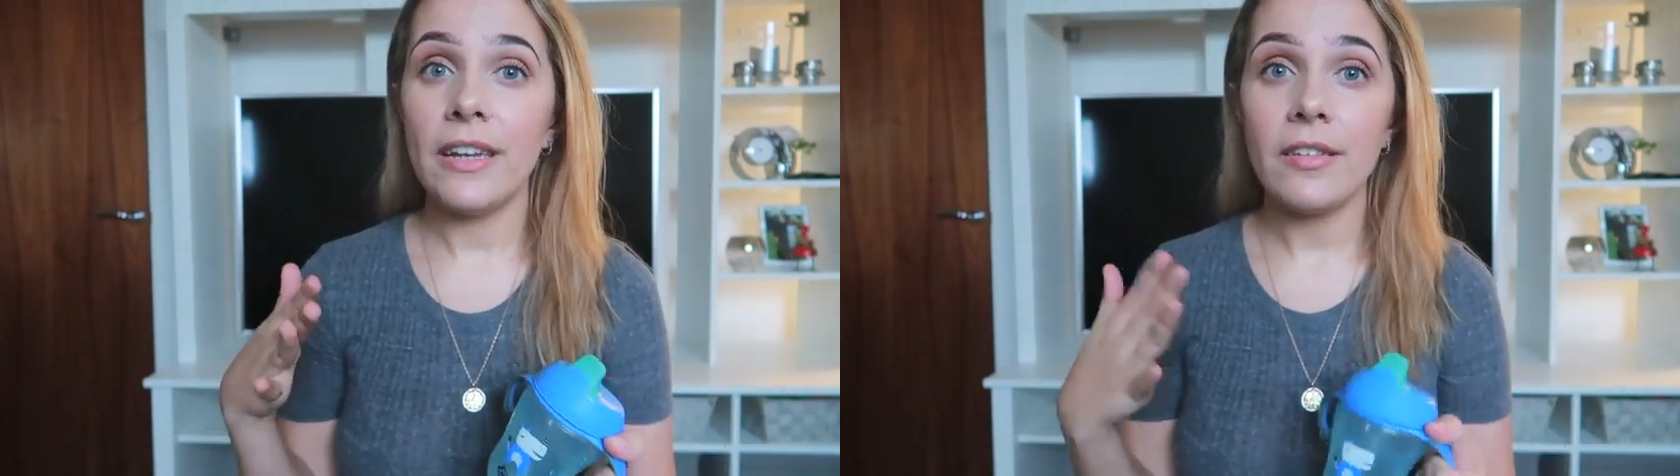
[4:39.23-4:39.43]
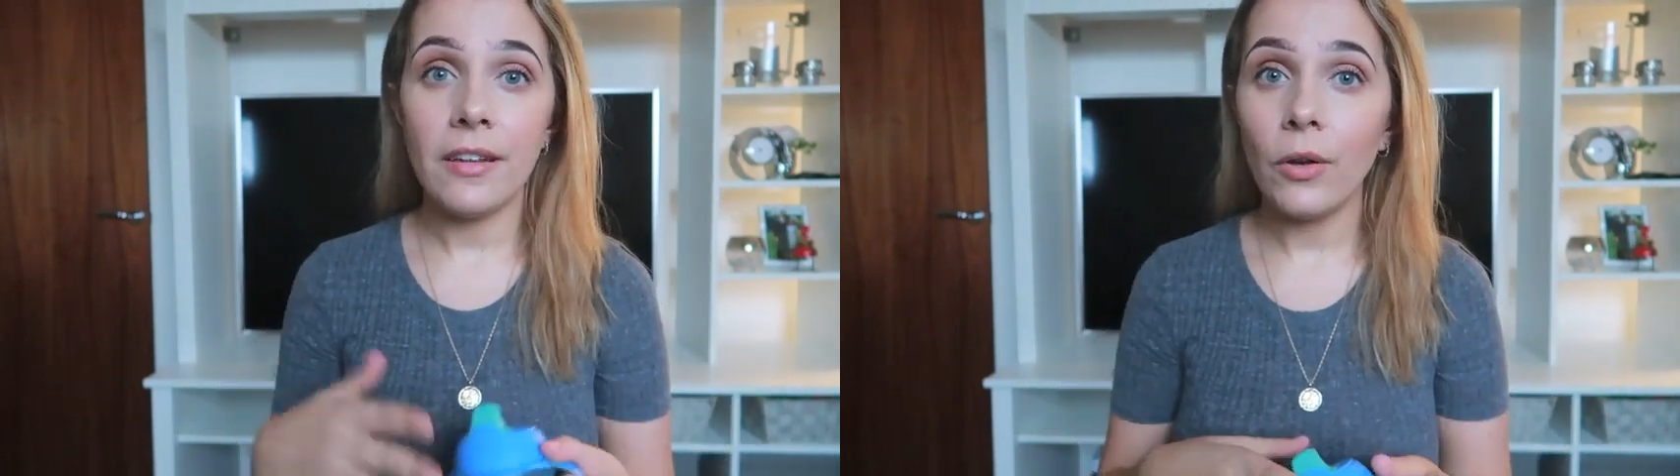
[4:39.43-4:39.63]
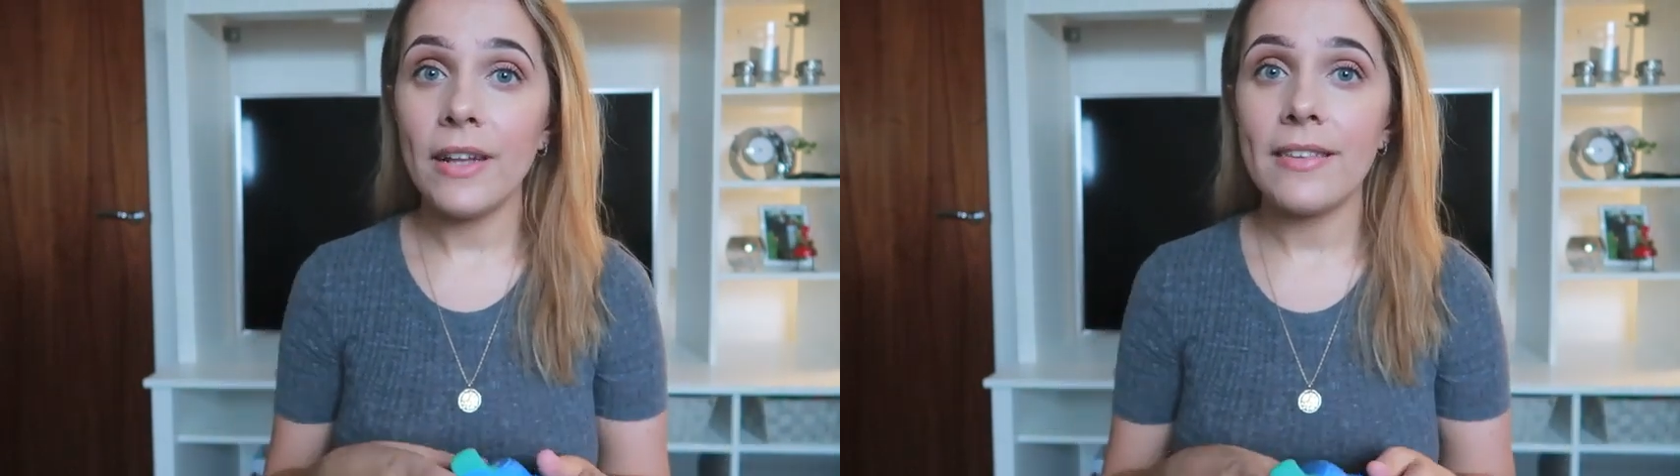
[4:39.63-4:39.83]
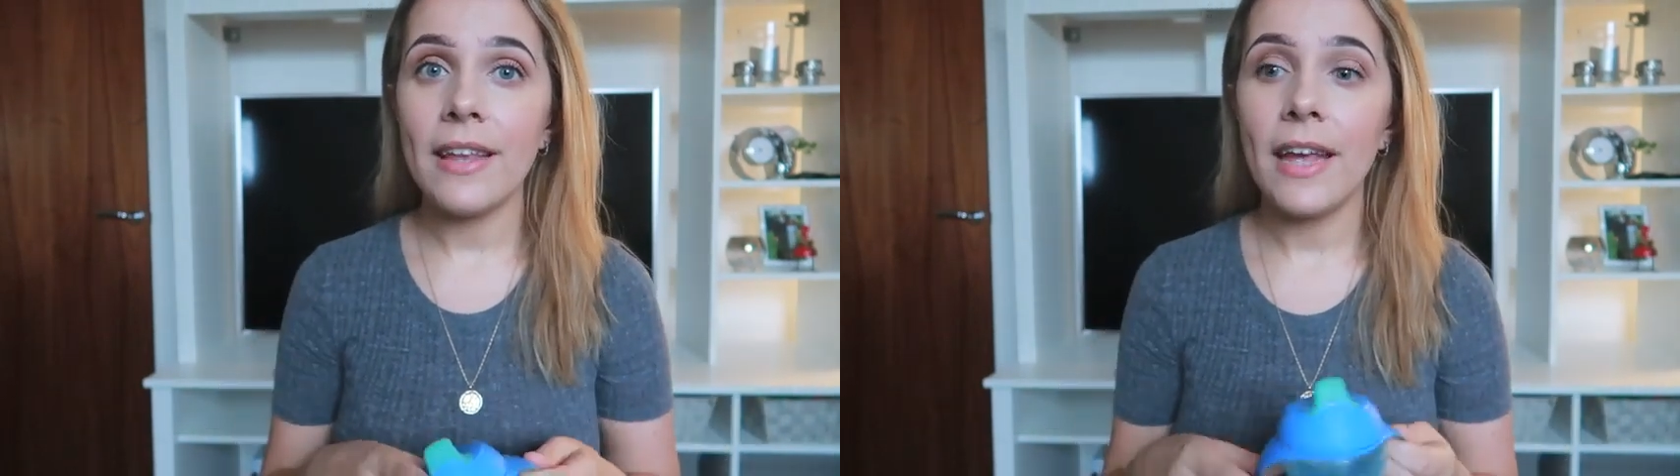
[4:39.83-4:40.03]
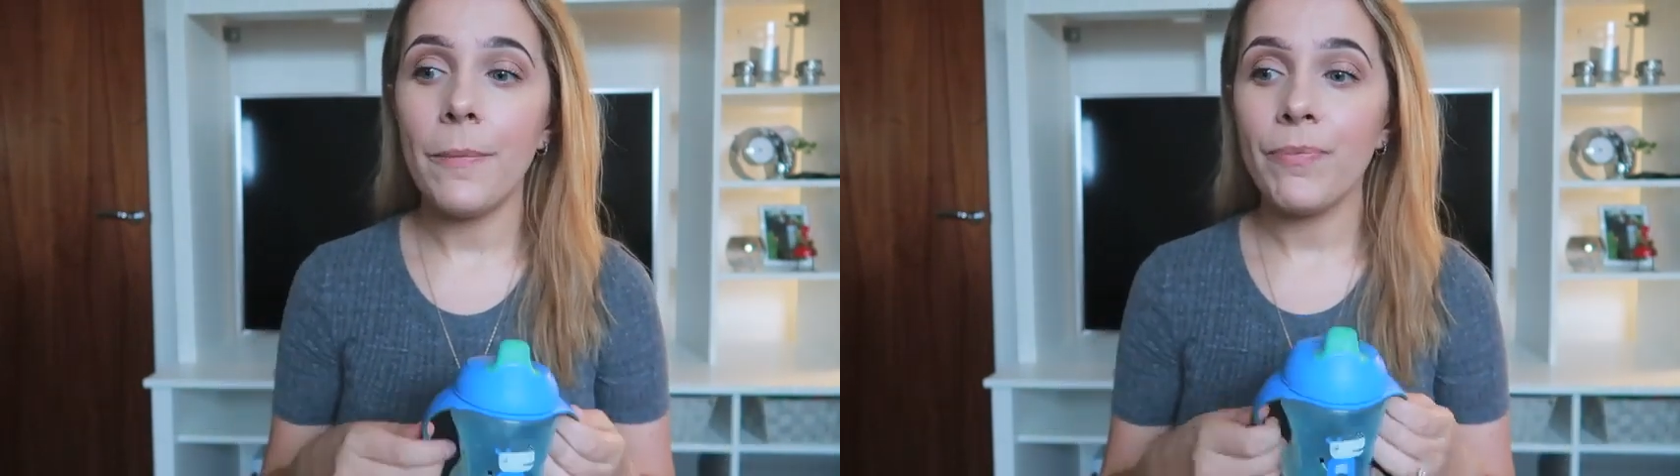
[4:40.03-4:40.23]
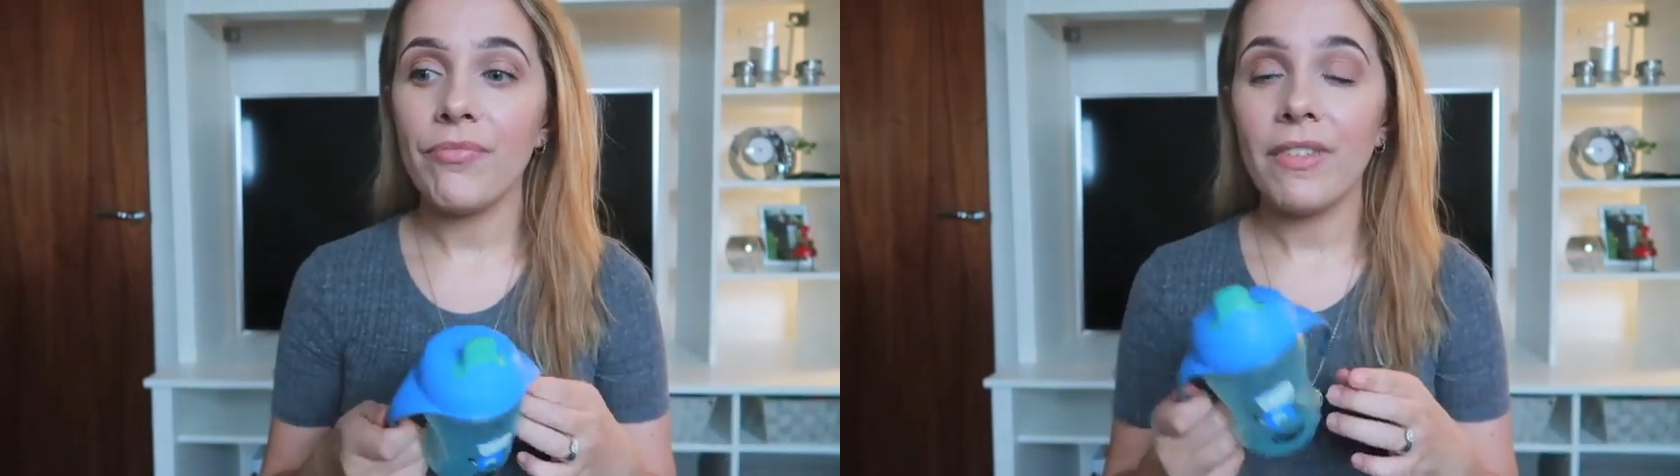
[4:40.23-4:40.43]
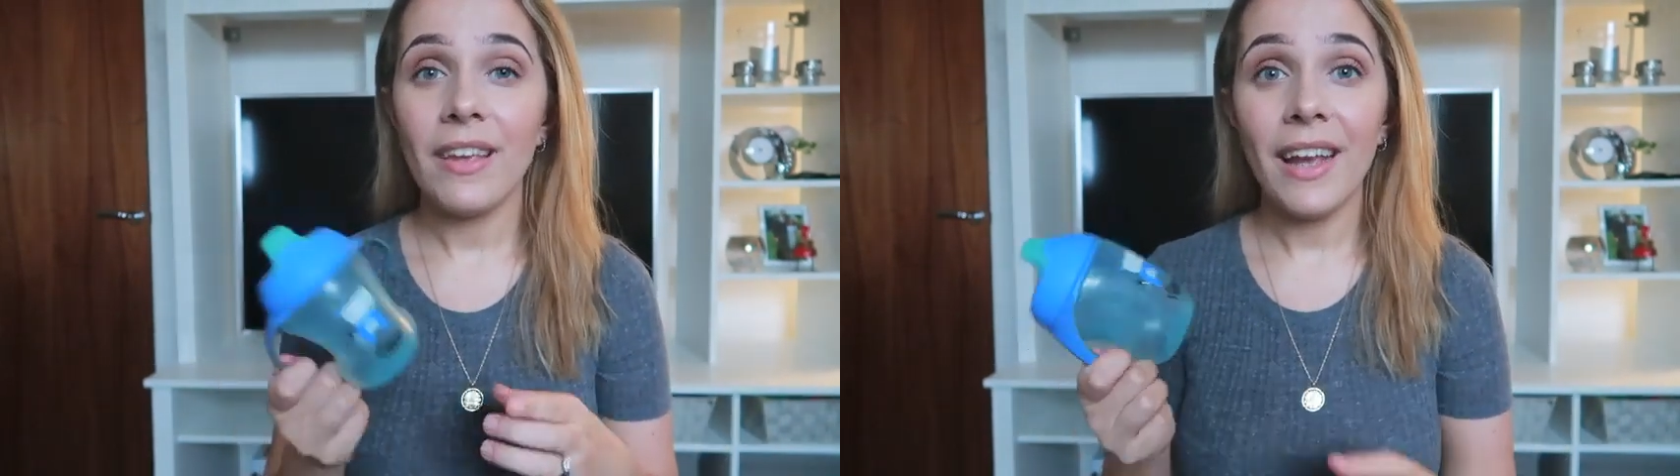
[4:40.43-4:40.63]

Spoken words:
it slowly to him